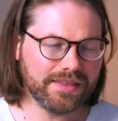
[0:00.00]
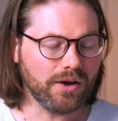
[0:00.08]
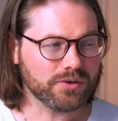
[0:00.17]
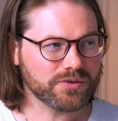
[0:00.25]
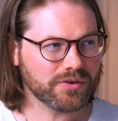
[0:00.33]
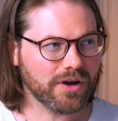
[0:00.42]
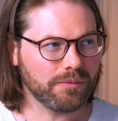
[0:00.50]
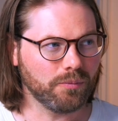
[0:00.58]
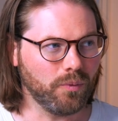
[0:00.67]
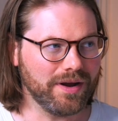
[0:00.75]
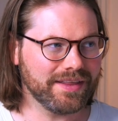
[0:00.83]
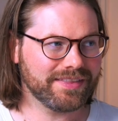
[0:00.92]
They also
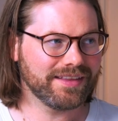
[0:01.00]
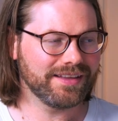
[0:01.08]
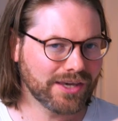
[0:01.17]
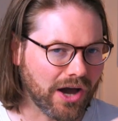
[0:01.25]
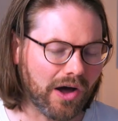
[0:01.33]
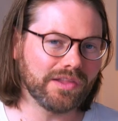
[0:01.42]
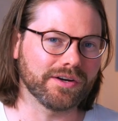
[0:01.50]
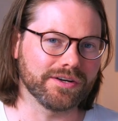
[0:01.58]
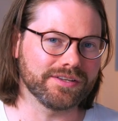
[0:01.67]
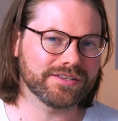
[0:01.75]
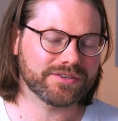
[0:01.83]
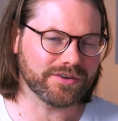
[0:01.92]
come with
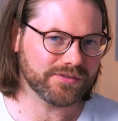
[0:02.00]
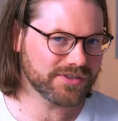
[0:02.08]
colored sort